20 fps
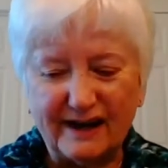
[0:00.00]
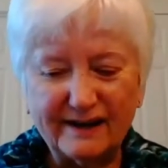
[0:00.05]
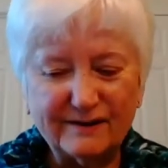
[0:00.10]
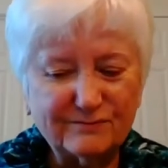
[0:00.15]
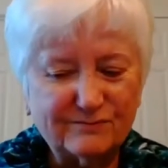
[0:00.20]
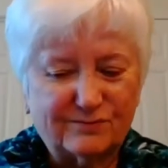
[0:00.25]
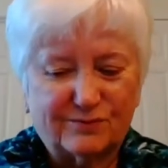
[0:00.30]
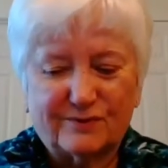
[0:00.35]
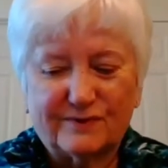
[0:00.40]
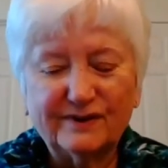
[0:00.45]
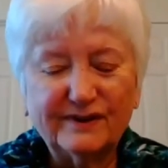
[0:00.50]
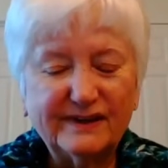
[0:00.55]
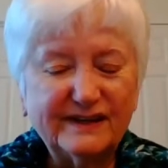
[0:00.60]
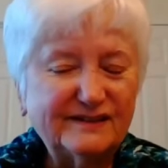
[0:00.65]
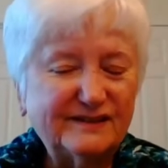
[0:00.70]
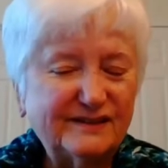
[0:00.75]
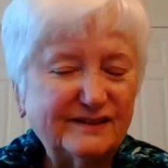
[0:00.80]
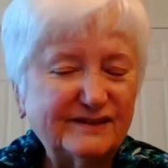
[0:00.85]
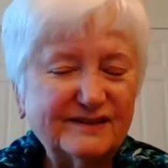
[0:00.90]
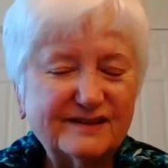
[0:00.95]
I
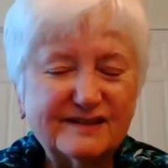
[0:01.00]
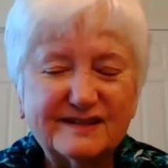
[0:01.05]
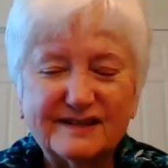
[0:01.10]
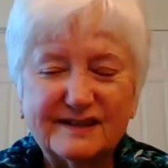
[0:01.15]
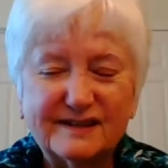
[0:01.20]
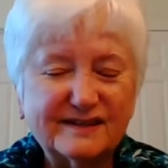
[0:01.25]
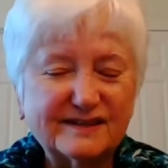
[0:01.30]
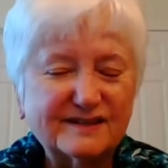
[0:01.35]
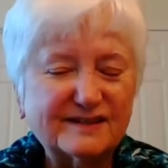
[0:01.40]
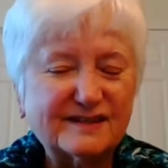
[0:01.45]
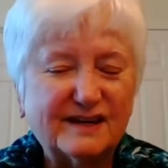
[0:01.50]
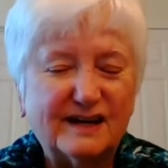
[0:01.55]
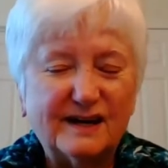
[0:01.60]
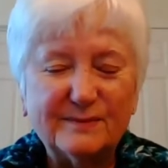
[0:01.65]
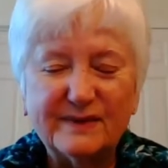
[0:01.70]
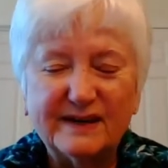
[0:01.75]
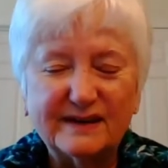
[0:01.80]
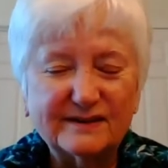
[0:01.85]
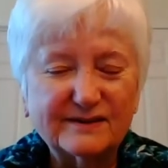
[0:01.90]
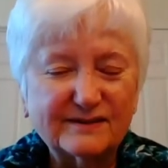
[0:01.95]
really didn't see this
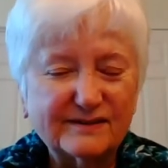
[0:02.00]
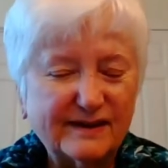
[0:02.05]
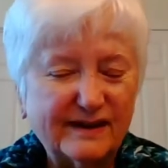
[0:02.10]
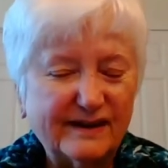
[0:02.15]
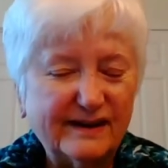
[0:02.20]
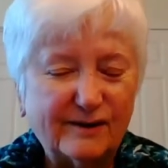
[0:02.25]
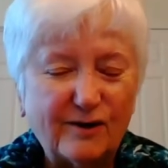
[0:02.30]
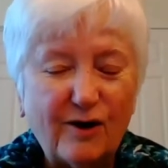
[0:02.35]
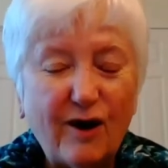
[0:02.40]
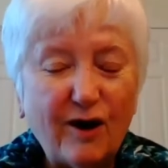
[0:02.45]
coming at